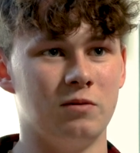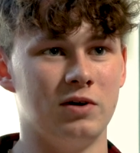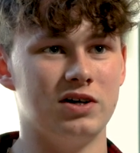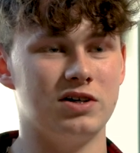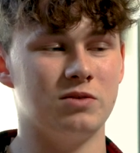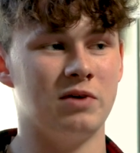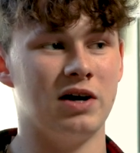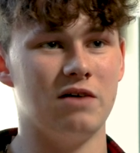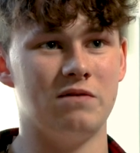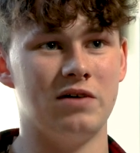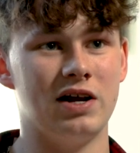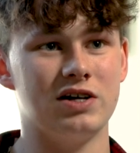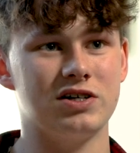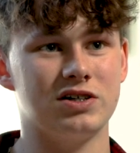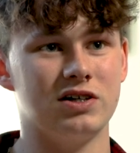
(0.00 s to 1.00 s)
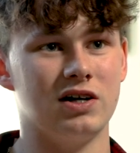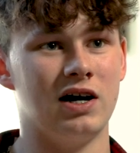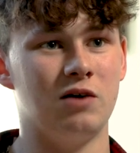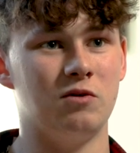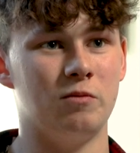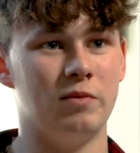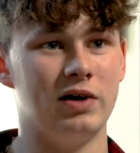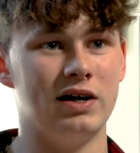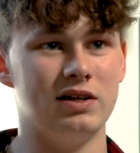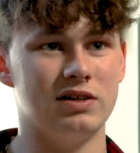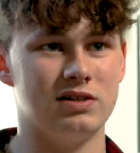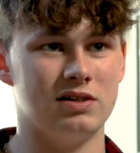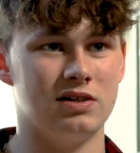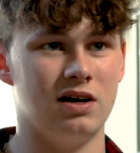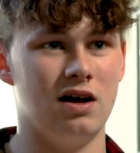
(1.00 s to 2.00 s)
which when I finish, I will
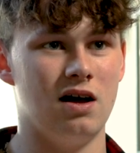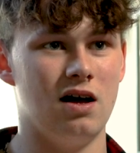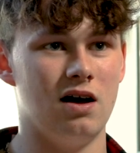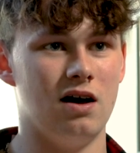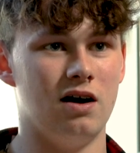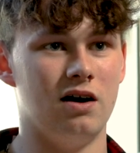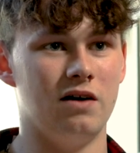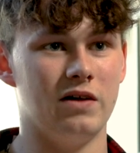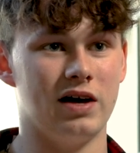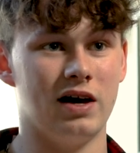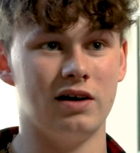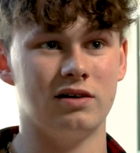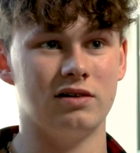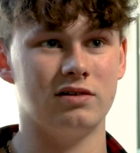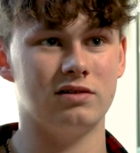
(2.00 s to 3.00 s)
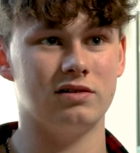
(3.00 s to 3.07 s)
meet the king.